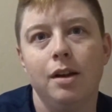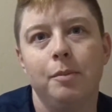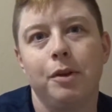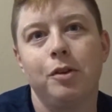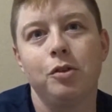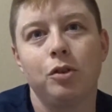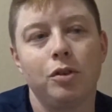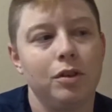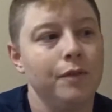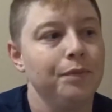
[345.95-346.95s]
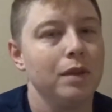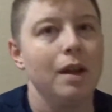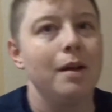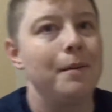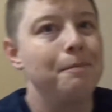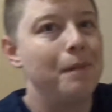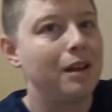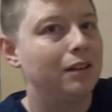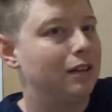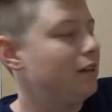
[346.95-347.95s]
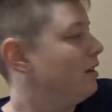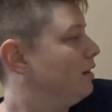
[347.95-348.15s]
But those are mainly,